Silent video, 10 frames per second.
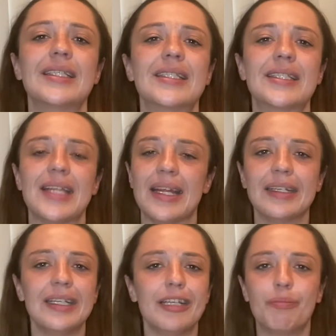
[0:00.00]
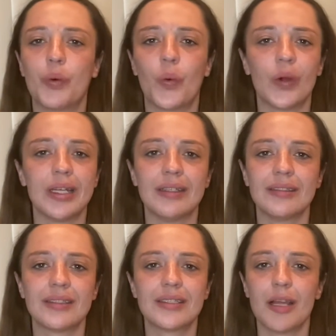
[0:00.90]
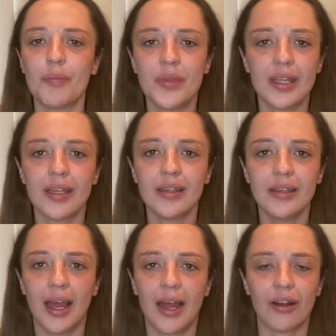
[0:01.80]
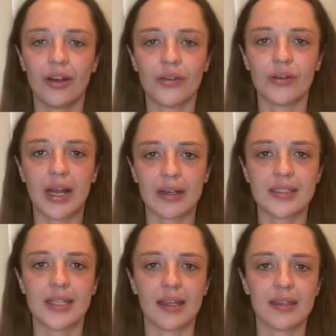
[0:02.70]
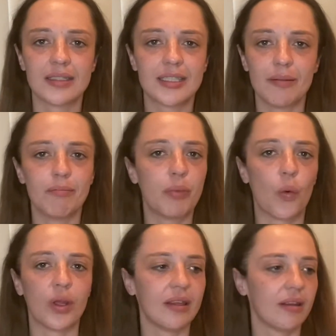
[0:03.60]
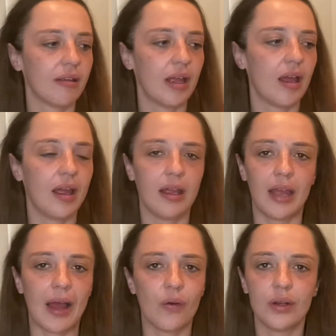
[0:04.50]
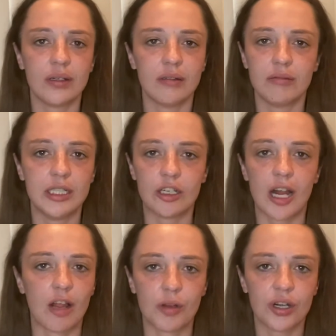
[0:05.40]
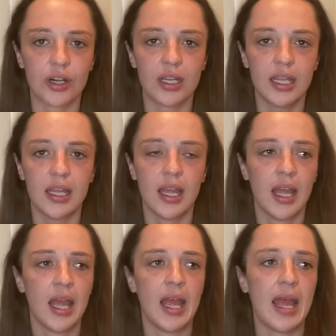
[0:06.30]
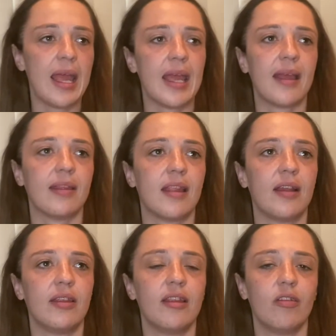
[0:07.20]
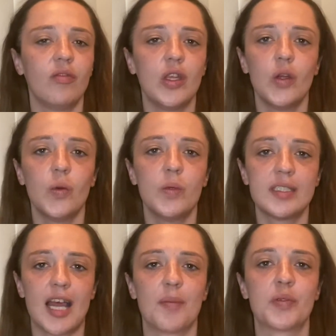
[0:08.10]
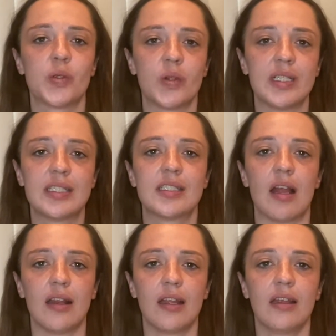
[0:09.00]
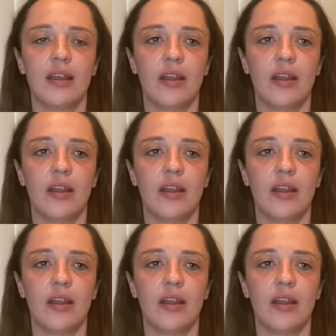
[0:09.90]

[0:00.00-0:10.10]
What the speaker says: Sandy Point something, I don't know how to say it, some point out near Albuquerque. and the view was absolutely stunning.